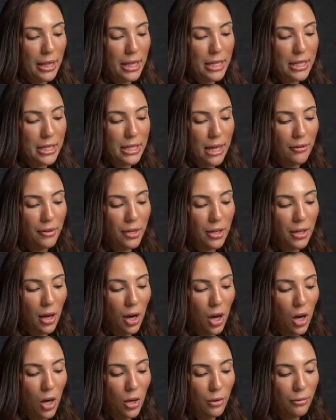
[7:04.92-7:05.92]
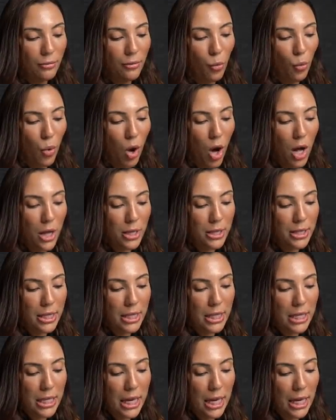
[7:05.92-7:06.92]
the Seven of Wands,
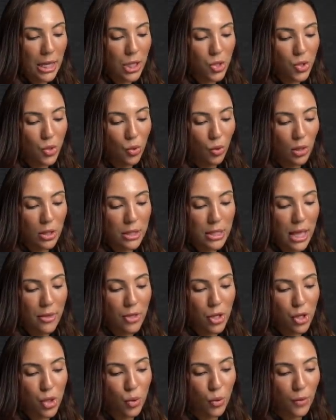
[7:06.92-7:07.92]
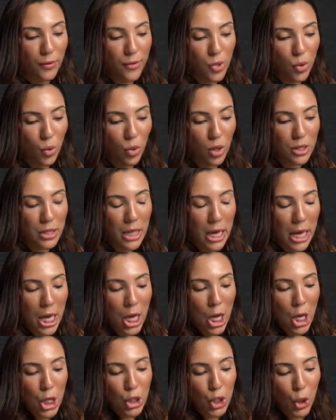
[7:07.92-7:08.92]
the King of Swords, and the Two of Swords.
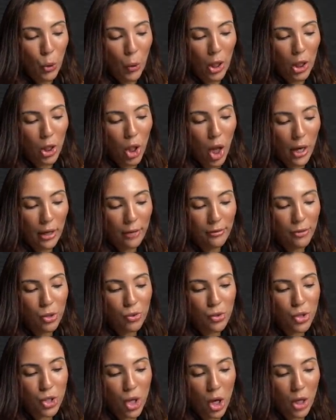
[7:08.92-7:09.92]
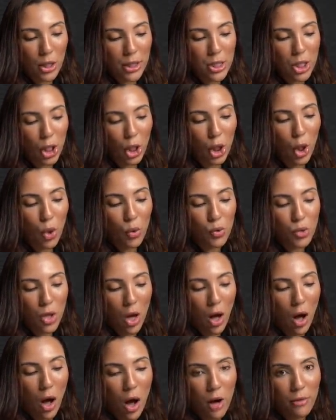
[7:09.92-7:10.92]
So a lot of you started to
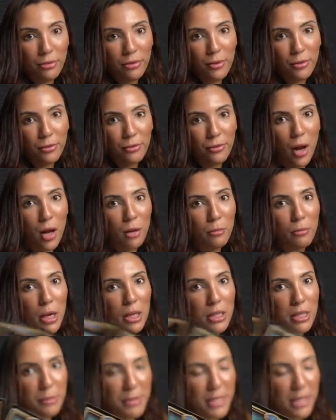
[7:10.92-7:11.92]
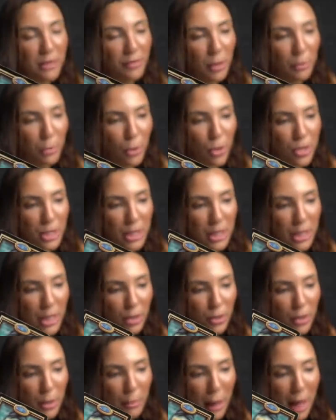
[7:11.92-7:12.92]
close off from a specific person
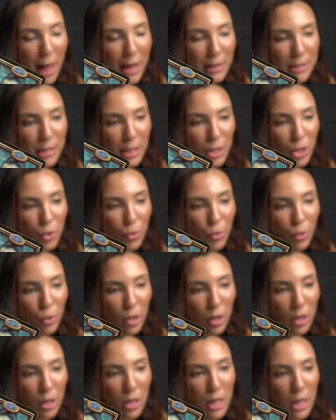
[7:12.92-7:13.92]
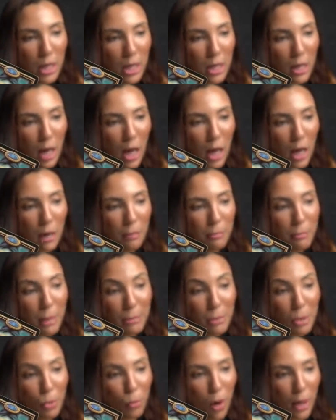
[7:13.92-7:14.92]
here in the past that you were
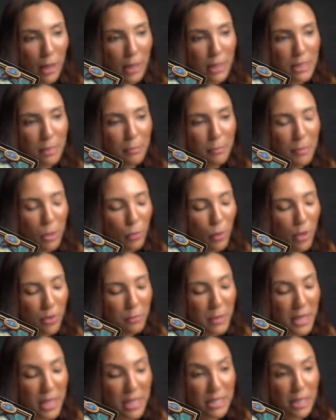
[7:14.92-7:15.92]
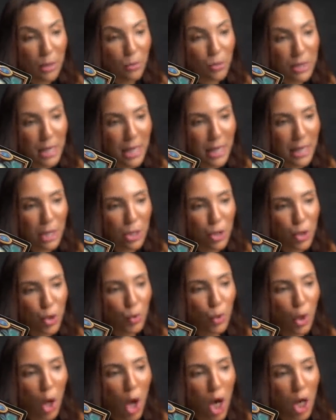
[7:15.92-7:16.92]
maybe wanting to be with because they were taking
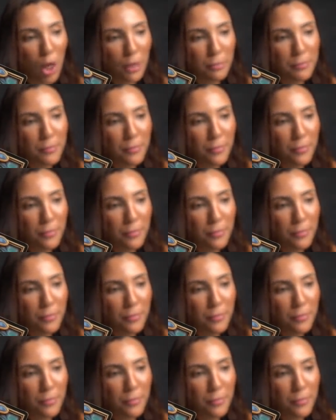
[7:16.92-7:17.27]
too long.